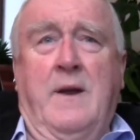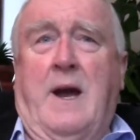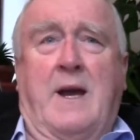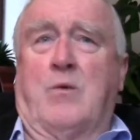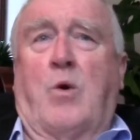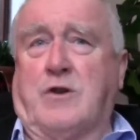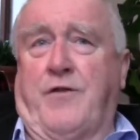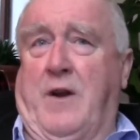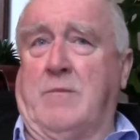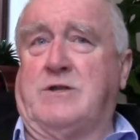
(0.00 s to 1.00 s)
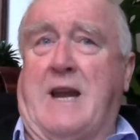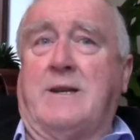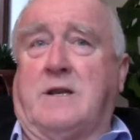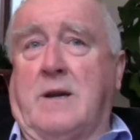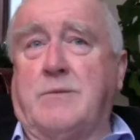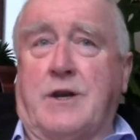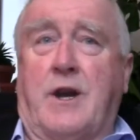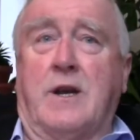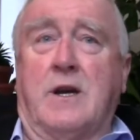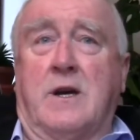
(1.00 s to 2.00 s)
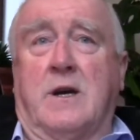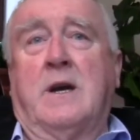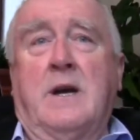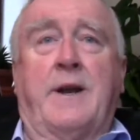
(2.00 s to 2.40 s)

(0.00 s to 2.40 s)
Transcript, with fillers: I can watch a film ten times in a year